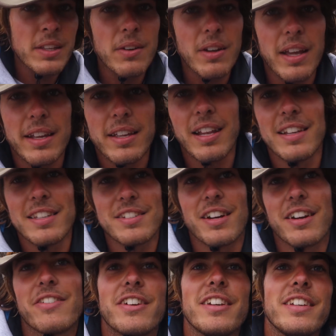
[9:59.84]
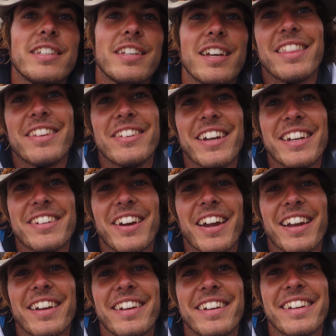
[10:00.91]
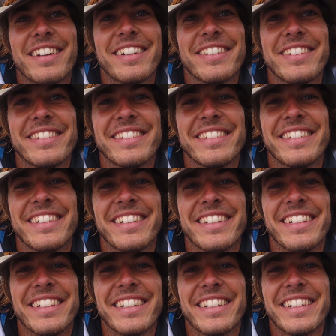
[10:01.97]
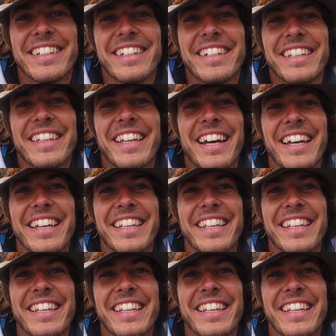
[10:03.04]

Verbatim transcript: And they were like, let's try if he's on the right track. No, we're going to the summit, right?